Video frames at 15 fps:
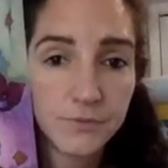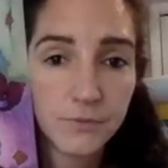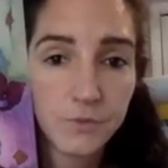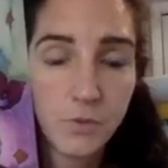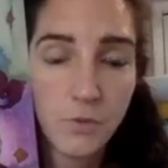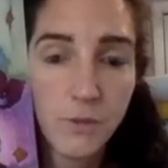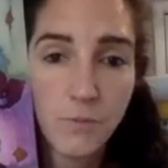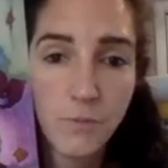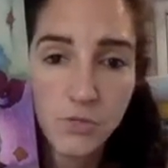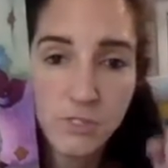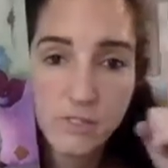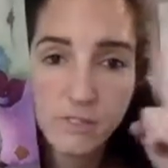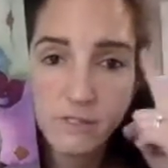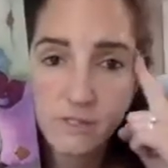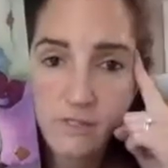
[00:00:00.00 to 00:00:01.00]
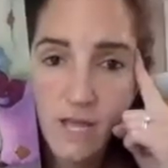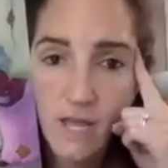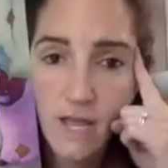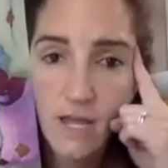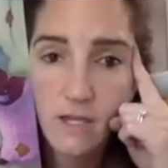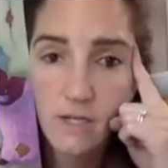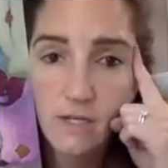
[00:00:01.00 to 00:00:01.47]
Remember,
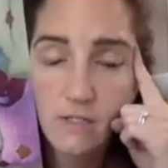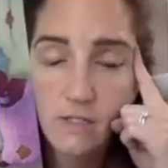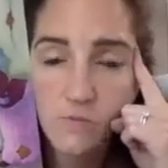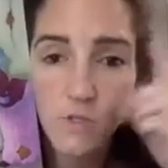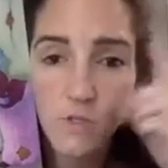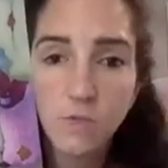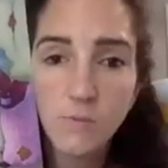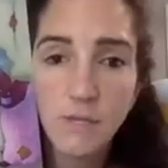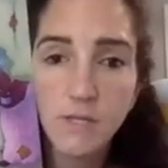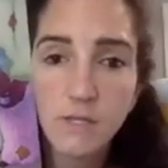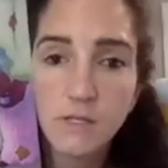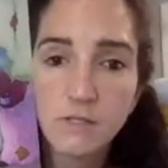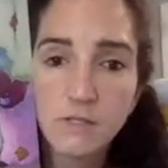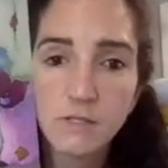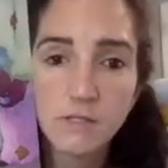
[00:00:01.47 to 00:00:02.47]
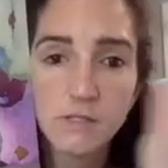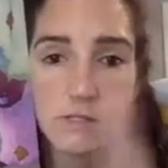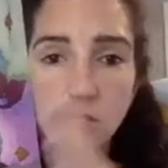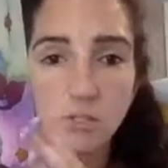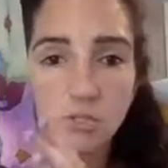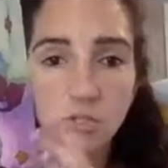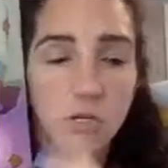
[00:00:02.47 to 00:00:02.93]
decide is when you make a
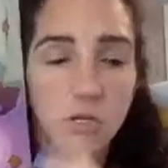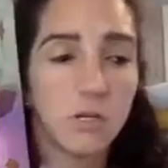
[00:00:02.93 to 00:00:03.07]
decision.